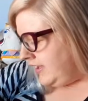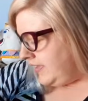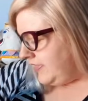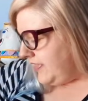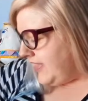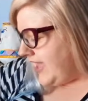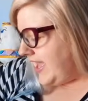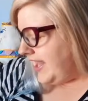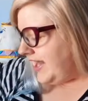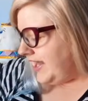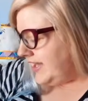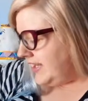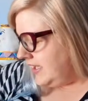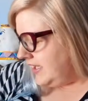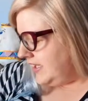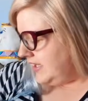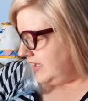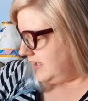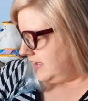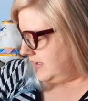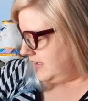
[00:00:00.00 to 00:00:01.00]
Then
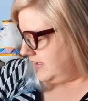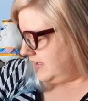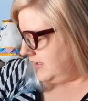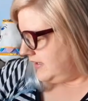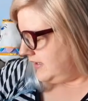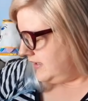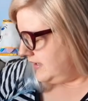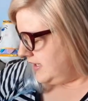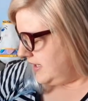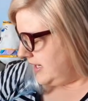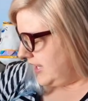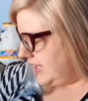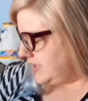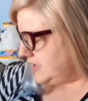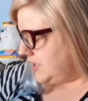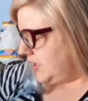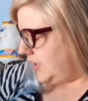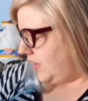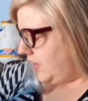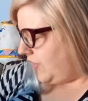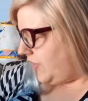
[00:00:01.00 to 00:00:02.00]
the
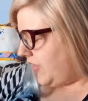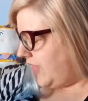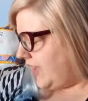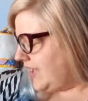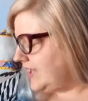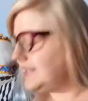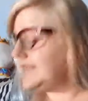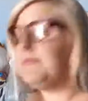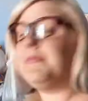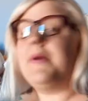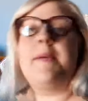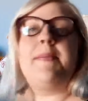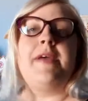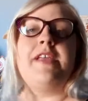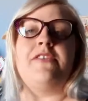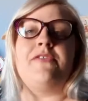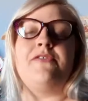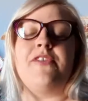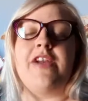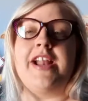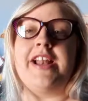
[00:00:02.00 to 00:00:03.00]
next two things my
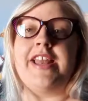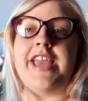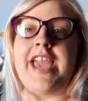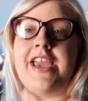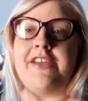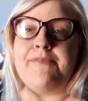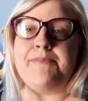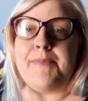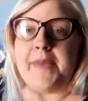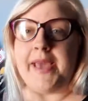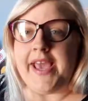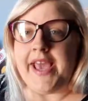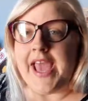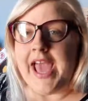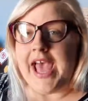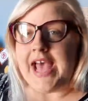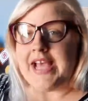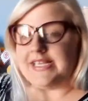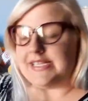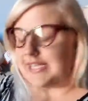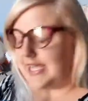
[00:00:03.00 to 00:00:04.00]
best friend gave me
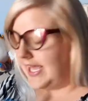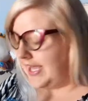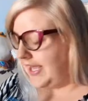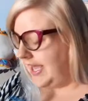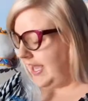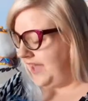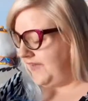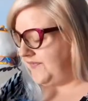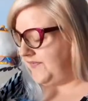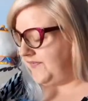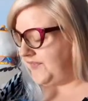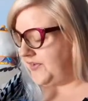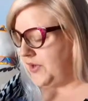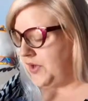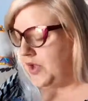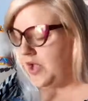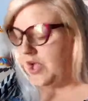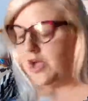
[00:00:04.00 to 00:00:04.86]
as a gift